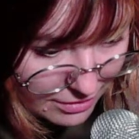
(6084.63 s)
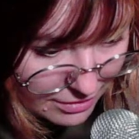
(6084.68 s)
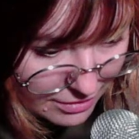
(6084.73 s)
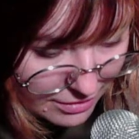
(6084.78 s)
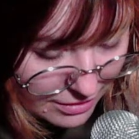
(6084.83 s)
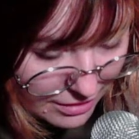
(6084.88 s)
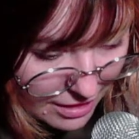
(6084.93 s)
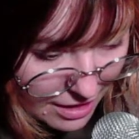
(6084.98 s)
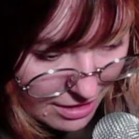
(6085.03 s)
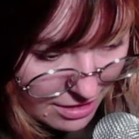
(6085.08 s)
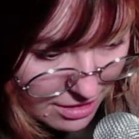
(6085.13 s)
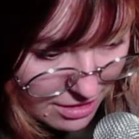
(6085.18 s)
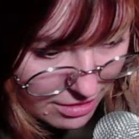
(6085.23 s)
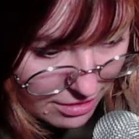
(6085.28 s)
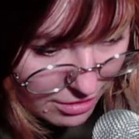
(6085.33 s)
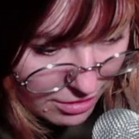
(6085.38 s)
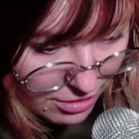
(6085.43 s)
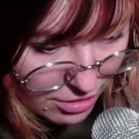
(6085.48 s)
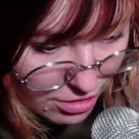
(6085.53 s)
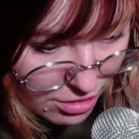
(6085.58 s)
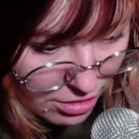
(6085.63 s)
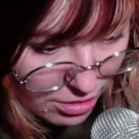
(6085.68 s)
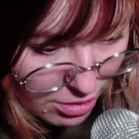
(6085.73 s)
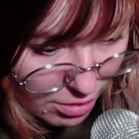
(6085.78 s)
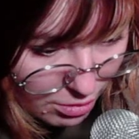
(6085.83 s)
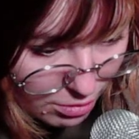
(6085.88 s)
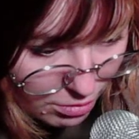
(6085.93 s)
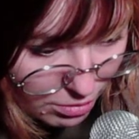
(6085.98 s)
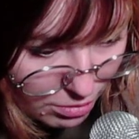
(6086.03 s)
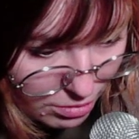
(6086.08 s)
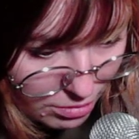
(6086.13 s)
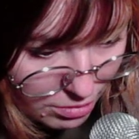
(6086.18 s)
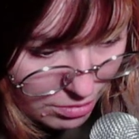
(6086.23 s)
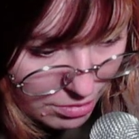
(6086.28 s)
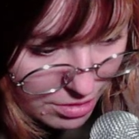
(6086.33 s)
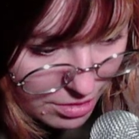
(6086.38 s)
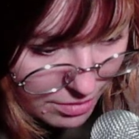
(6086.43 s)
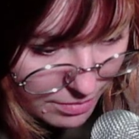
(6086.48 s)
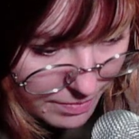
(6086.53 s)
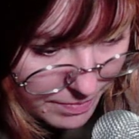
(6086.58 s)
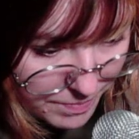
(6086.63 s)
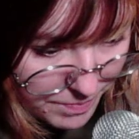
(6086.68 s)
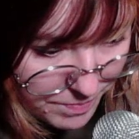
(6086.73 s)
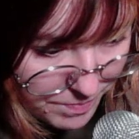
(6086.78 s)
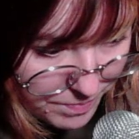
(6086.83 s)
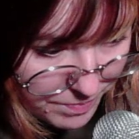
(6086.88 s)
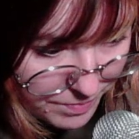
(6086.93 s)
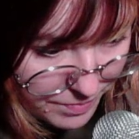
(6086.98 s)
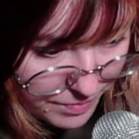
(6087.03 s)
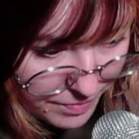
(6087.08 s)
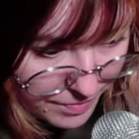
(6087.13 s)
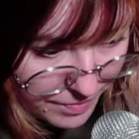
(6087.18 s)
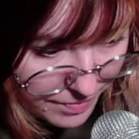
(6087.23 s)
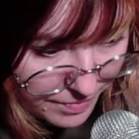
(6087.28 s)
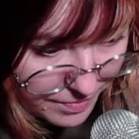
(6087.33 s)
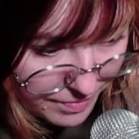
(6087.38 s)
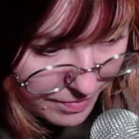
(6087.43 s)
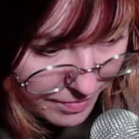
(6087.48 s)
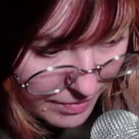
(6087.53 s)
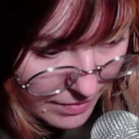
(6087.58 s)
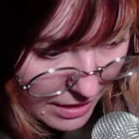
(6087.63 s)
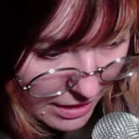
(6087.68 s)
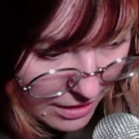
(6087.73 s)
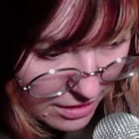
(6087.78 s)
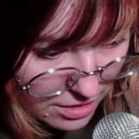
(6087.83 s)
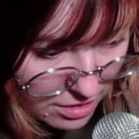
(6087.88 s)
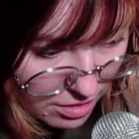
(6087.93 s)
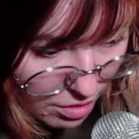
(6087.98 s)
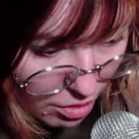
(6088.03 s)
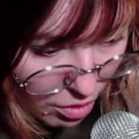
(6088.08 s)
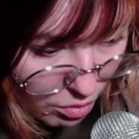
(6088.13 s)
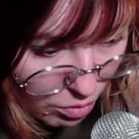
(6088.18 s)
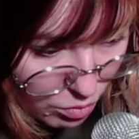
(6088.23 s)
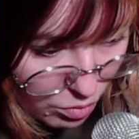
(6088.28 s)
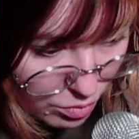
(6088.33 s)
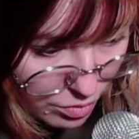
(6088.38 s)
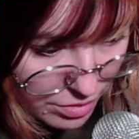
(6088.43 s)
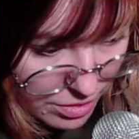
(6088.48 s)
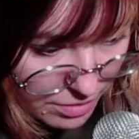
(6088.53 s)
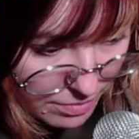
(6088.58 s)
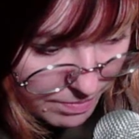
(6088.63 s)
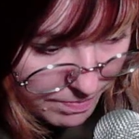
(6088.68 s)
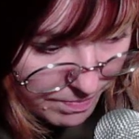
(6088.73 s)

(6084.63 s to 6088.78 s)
That's so awesome. That's not awesome.